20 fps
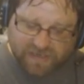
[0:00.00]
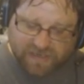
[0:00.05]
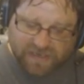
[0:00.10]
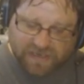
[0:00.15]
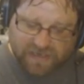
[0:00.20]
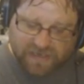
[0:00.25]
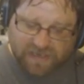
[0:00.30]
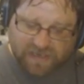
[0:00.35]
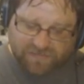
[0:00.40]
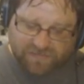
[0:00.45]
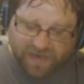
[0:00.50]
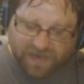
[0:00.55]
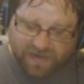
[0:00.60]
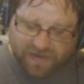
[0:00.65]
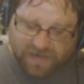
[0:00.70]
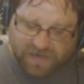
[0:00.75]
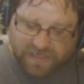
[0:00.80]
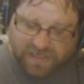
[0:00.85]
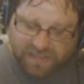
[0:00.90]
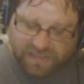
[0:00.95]

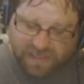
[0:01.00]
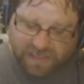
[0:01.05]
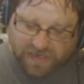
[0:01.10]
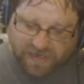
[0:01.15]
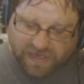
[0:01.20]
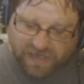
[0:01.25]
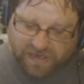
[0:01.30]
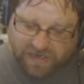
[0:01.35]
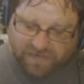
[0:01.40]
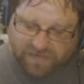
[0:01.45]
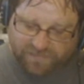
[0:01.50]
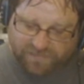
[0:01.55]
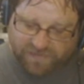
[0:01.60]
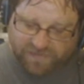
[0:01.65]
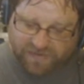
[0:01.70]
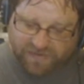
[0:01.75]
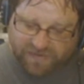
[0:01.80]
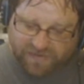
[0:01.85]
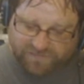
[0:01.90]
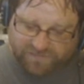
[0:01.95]
apparent target
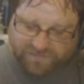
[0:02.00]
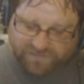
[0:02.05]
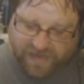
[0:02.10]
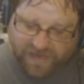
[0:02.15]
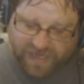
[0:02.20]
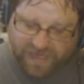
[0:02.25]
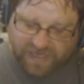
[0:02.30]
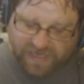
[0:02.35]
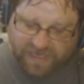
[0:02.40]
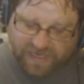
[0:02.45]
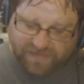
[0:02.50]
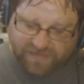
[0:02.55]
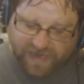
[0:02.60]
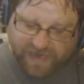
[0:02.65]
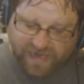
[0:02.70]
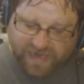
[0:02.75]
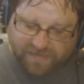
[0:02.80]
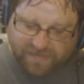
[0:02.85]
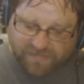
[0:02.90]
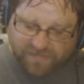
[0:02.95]
of the frightening
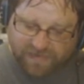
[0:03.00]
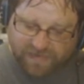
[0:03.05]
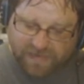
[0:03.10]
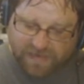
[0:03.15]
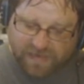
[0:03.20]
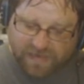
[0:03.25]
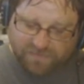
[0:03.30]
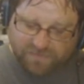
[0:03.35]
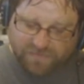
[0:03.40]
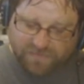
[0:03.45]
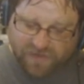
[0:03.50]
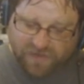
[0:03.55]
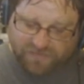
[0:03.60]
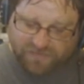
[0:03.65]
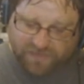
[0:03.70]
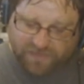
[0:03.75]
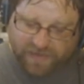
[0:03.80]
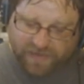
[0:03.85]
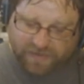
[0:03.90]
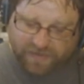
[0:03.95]
mayhem.
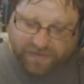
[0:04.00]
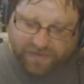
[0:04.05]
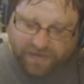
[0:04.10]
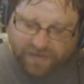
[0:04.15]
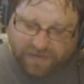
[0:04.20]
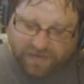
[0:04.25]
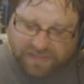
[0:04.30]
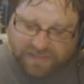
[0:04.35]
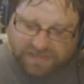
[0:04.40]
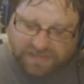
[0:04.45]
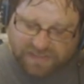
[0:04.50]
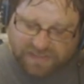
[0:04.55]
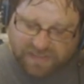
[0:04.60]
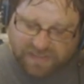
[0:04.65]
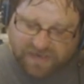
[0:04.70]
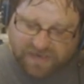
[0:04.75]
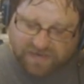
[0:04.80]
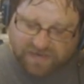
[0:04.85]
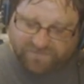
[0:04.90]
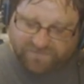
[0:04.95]
Beautiful aerialist
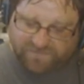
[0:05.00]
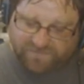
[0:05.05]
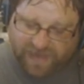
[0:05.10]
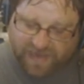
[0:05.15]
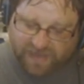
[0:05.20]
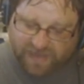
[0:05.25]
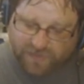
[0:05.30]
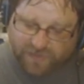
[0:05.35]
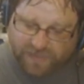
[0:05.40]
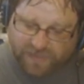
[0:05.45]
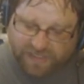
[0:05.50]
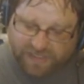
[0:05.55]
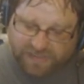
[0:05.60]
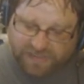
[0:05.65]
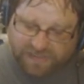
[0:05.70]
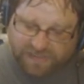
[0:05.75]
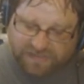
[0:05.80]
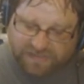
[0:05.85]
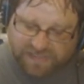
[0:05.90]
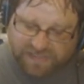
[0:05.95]
Valerie
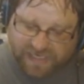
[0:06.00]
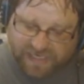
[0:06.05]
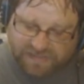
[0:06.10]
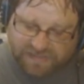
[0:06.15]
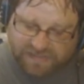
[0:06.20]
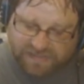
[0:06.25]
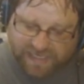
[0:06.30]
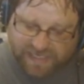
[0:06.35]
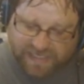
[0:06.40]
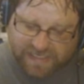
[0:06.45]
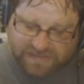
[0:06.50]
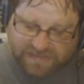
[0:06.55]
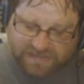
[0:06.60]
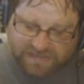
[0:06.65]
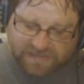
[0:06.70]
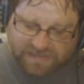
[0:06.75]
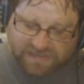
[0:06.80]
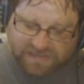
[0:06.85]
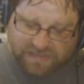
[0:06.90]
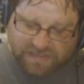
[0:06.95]
St.
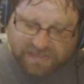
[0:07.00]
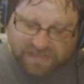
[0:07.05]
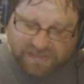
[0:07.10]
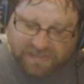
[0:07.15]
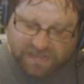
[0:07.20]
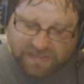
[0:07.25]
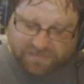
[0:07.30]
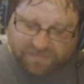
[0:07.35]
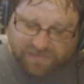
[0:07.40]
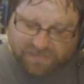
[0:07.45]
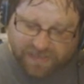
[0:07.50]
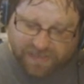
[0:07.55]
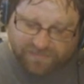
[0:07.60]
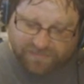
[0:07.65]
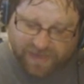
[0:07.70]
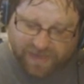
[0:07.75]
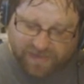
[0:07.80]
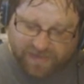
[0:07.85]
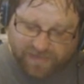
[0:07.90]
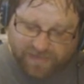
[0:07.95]
Denis, played
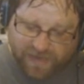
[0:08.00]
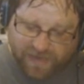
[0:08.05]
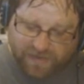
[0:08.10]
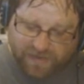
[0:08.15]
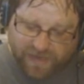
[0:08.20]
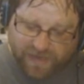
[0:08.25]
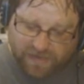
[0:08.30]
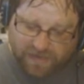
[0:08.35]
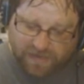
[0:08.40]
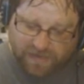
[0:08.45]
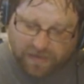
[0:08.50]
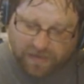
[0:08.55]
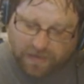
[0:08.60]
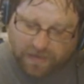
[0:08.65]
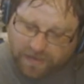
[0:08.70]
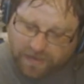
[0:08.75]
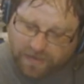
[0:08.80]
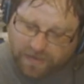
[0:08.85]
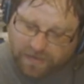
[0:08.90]
by Marion Carr,